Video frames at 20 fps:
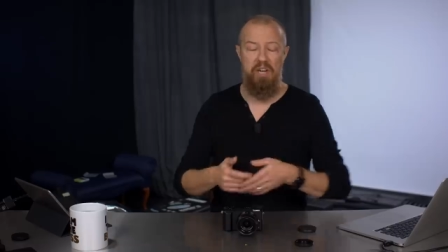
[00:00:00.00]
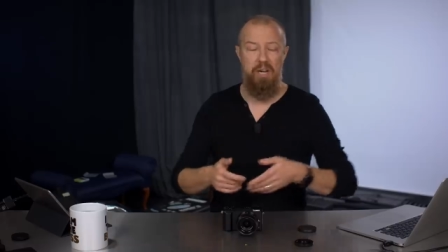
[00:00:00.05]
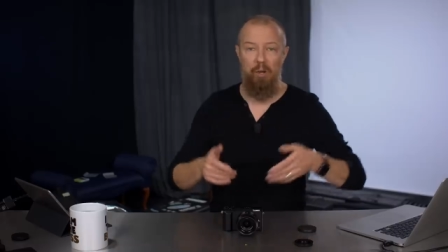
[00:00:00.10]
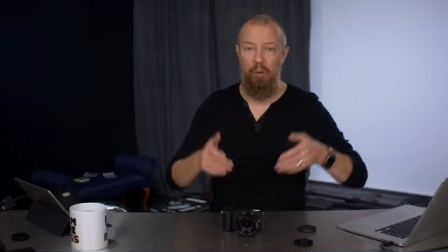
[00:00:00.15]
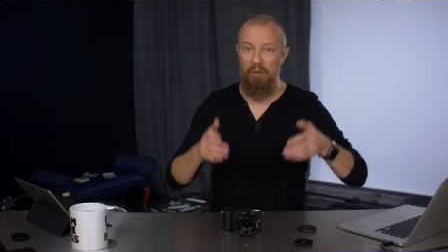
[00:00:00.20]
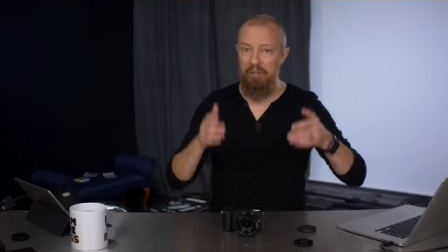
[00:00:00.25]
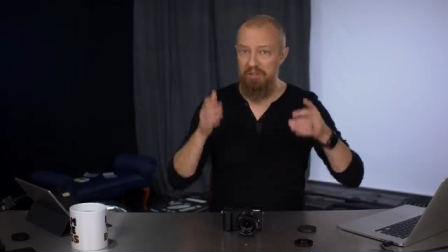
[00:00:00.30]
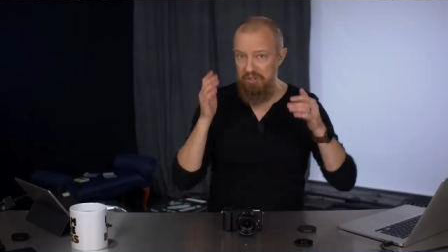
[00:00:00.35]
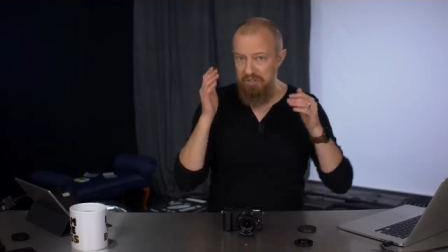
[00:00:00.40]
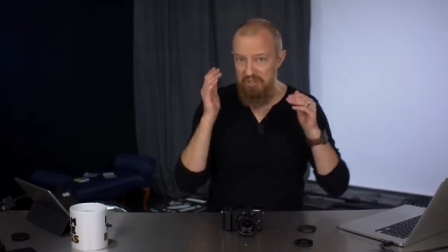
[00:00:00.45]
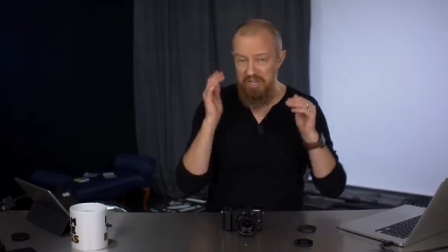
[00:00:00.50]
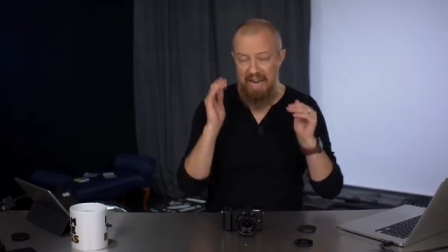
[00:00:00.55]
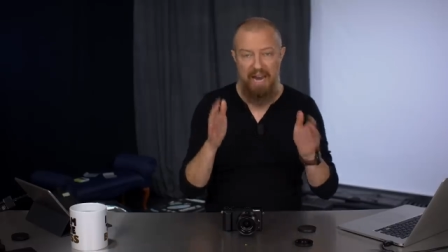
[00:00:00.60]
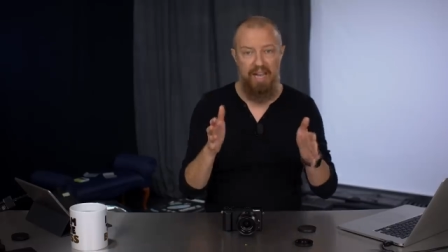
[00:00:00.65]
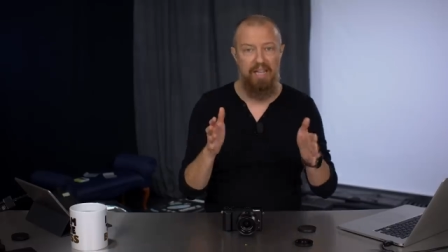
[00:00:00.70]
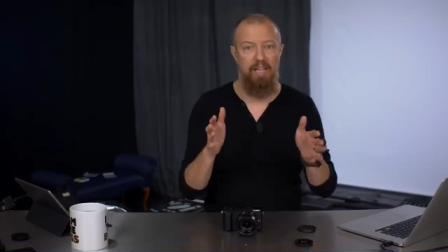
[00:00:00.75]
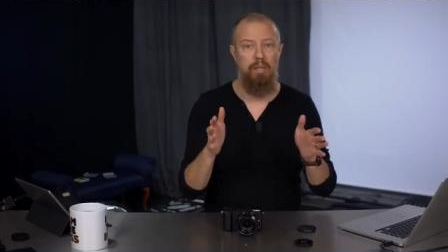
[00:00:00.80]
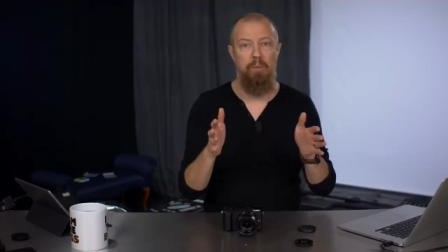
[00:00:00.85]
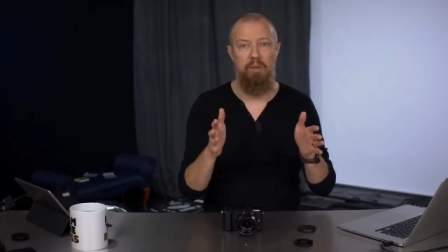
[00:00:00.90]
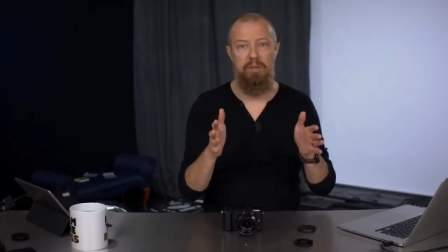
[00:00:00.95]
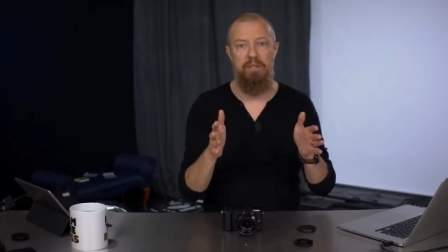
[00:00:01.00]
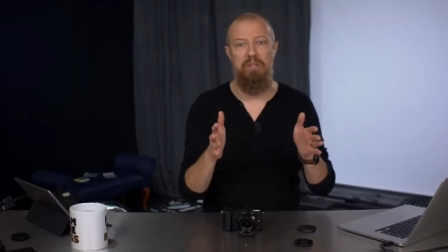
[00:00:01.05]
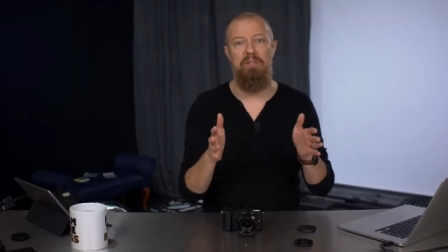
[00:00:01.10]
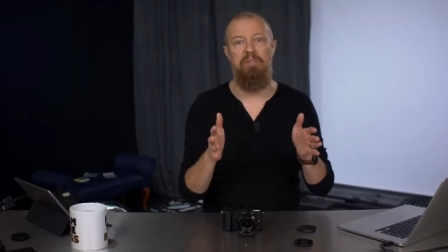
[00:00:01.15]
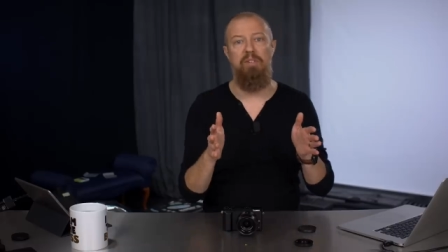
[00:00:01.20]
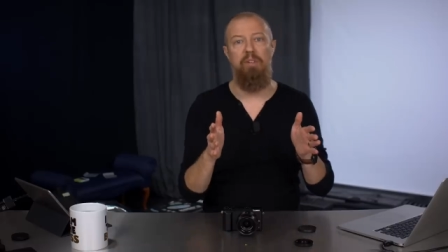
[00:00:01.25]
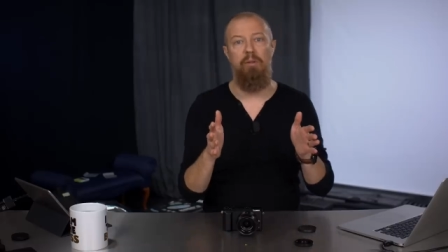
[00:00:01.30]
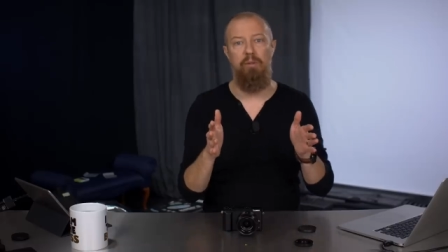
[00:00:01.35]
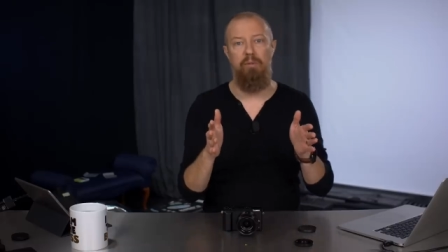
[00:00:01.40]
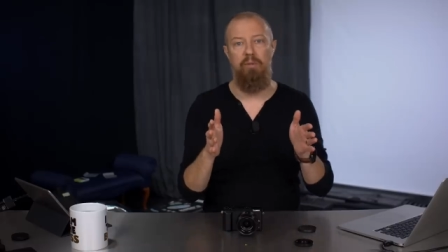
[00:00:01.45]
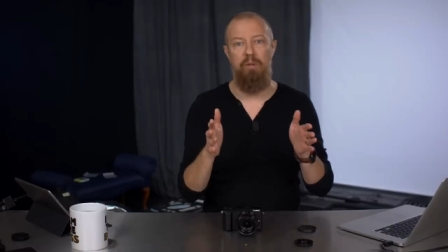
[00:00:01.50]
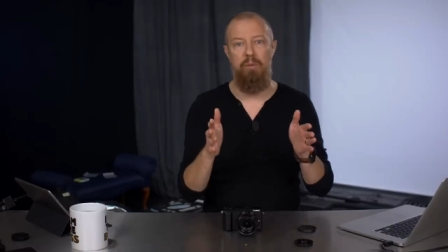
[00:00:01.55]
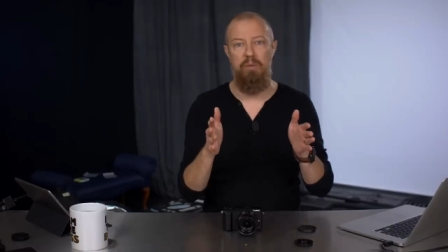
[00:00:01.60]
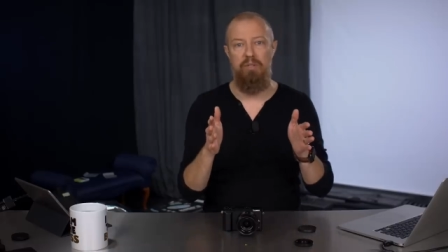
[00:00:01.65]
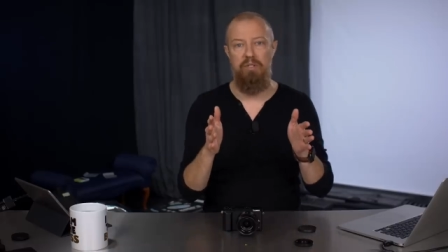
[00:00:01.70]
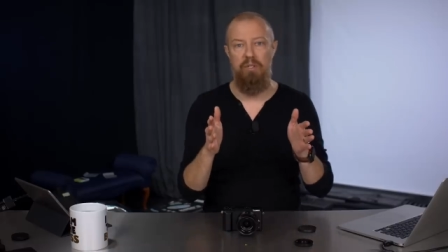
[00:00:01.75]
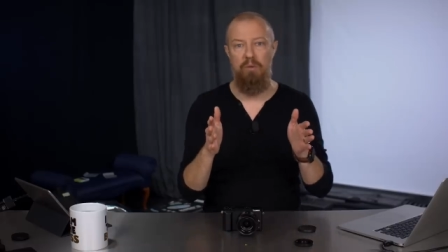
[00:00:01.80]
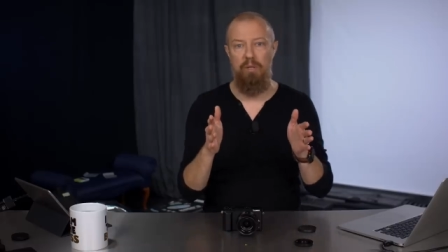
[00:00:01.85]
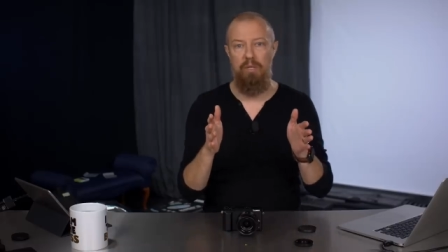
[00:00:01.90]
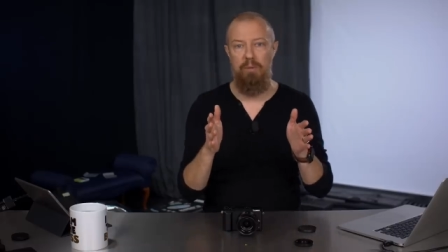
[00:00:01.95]
I know exactly what this field of view
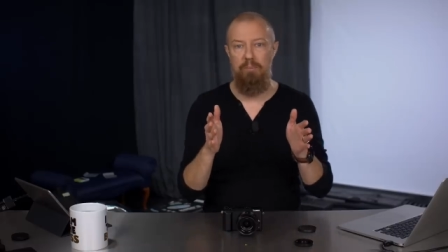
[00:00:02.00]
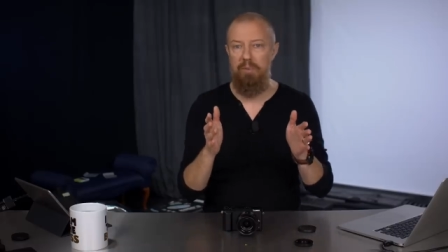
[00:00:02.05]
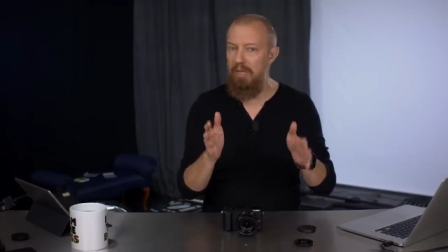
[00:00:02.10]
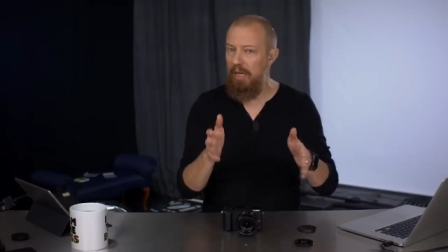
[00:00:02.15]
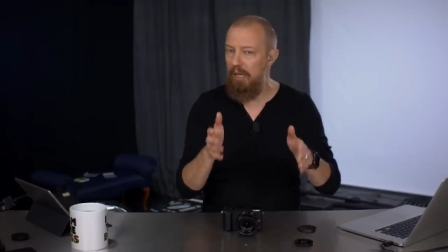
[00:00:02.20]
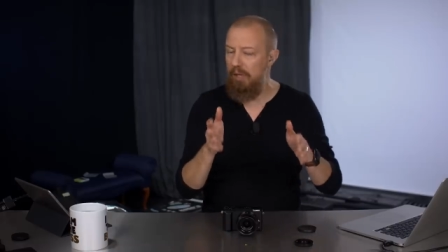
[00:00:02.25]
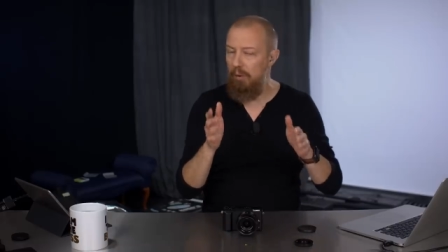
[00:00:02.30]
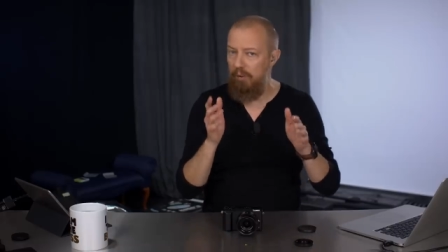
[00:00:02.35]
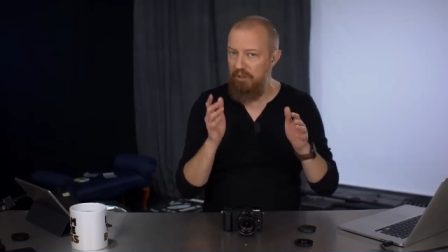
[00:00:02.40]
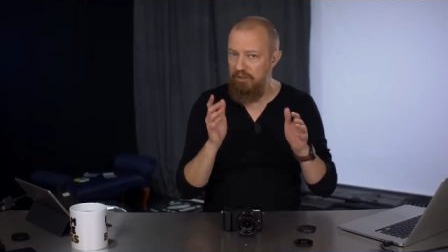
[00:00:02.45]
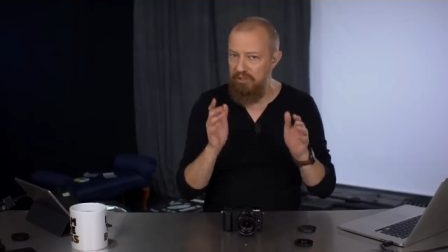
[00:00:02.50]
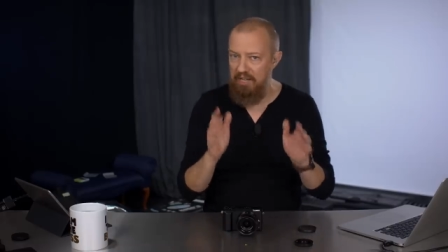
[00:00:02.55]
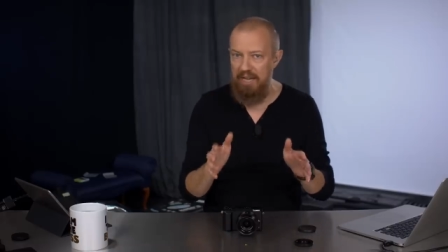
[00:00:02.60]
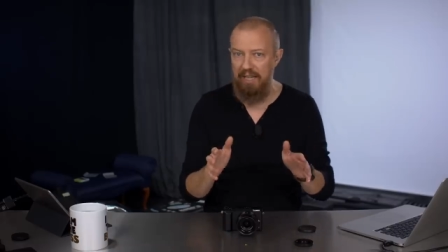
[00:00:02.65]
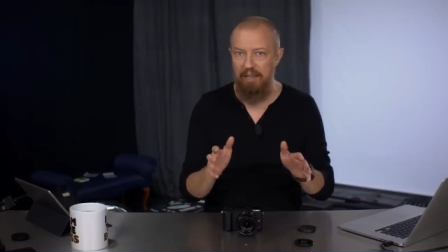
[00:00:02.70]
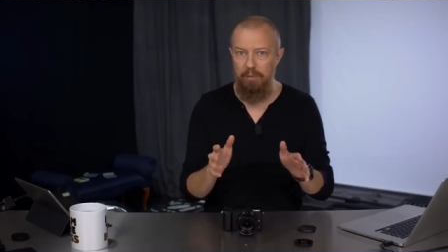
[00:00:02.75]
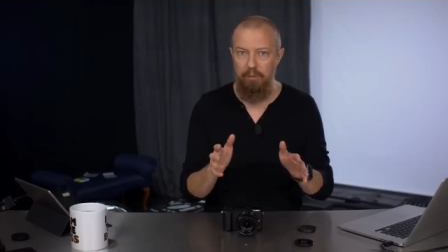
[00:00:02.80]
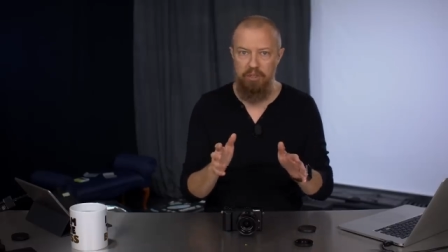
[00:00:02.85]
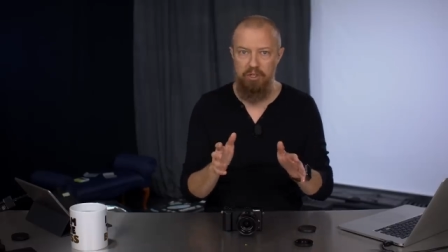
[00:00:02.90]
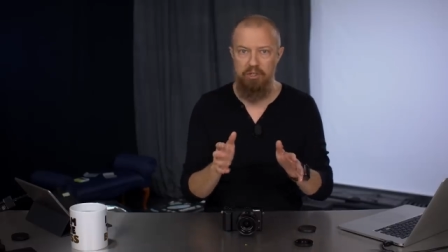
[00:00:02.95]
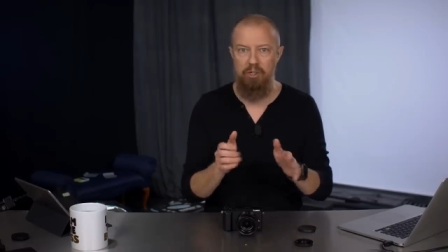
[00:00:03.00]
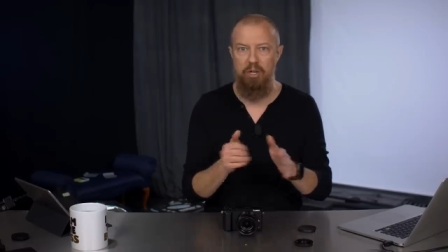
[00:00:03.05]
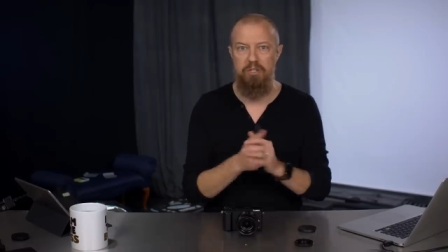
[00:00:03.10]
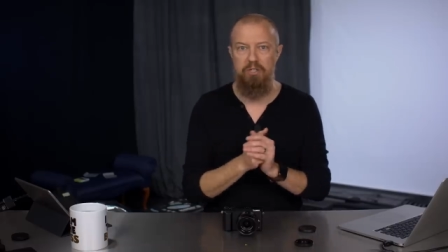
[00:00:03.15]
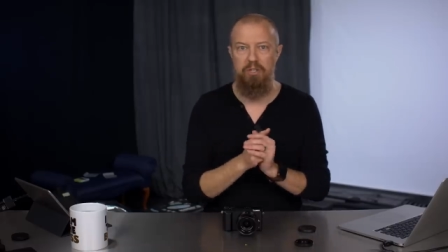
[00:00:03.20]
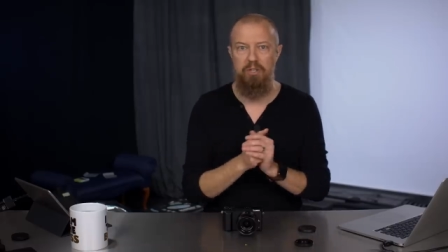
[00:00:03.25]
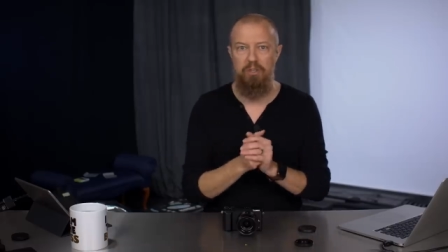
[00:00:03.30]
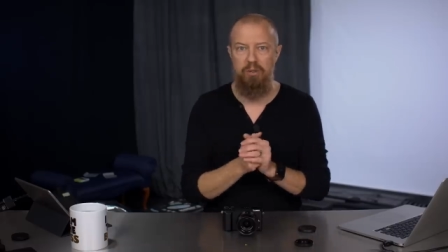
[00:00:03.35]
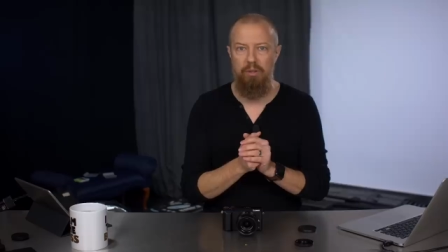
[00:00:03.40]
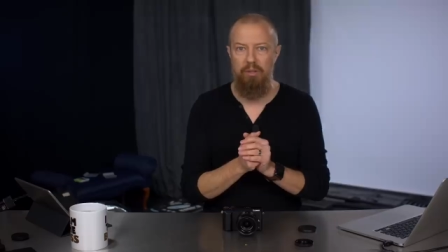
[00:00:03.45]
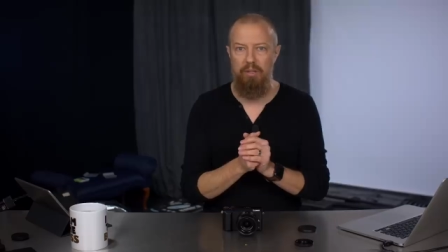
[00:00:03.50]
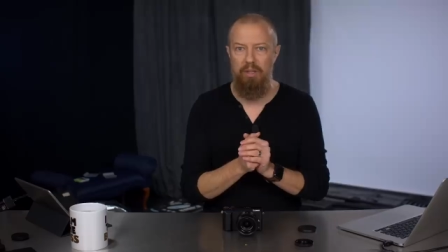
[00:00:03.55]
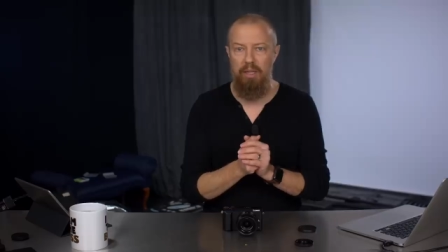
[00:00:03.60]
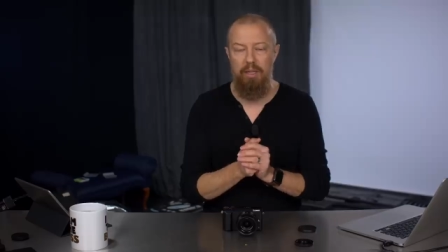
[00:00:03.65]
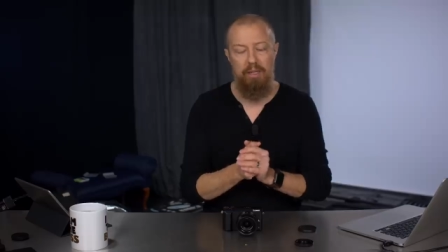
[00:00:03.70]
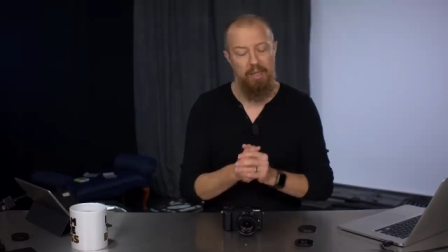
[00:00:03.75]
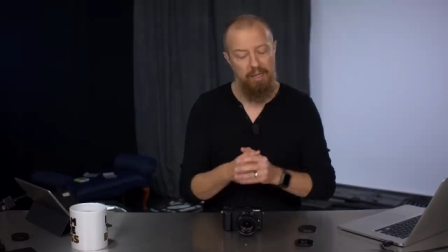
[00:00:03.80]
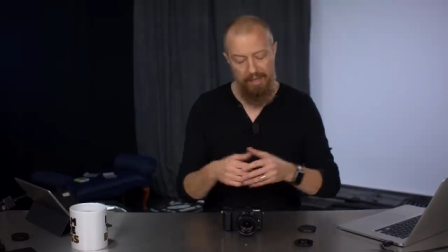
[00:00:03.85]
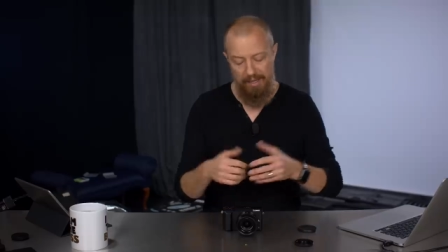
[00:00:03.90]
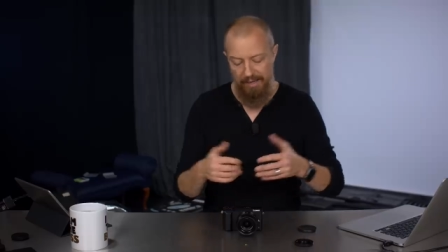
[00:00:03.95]
is going to be. I know exactly what the shot's going to look
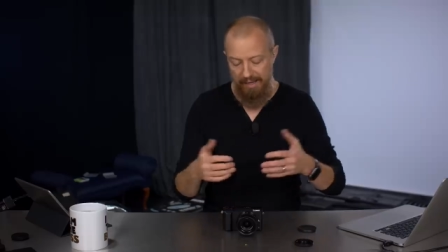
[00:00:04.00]
like.